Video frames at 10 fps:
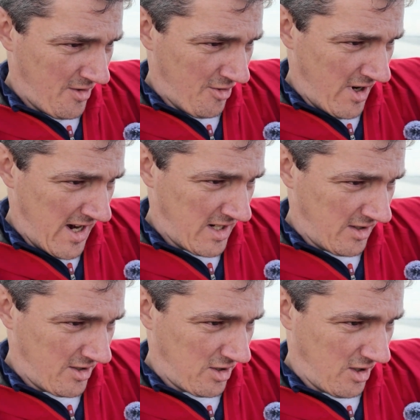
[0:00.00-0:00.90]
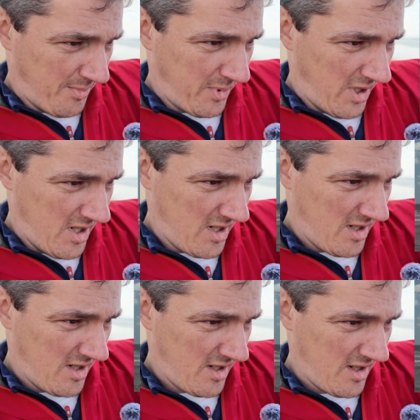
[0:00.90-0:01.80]
grad on the top there,
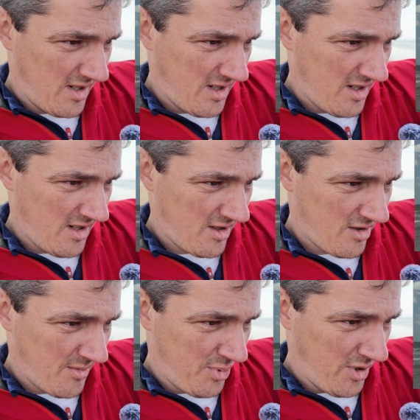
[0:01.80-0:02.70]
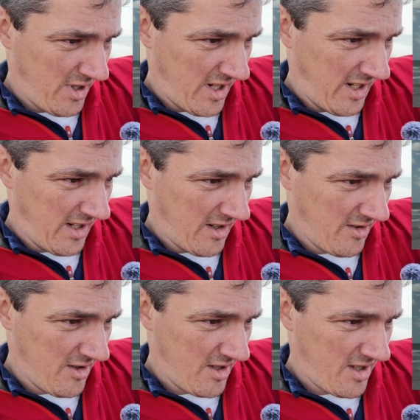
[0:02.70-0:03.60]
so I'm putting that in now
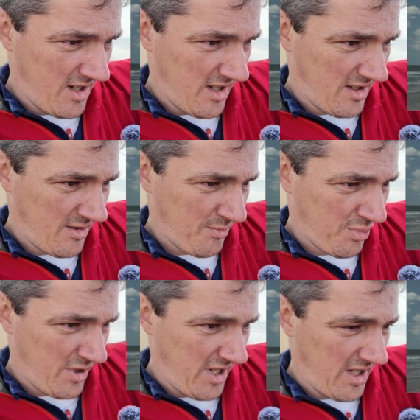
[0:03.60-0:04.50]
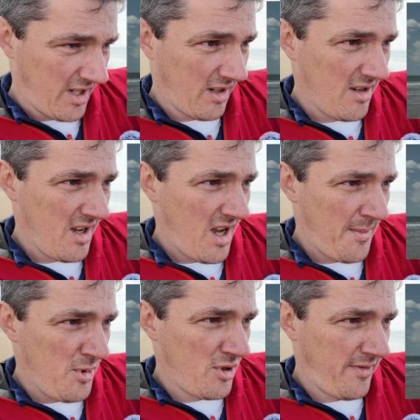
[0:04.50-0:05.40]
and you can see it bringing down.
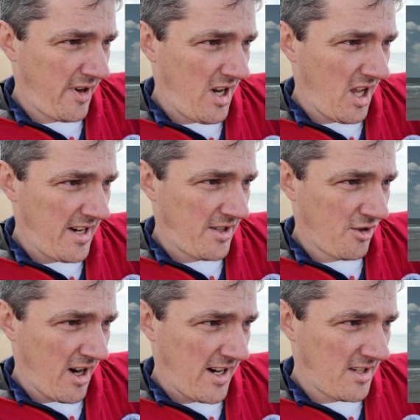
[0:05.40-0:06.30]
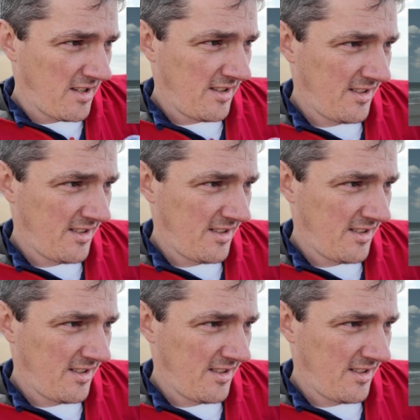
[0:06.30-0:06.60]
I'm using a very light grad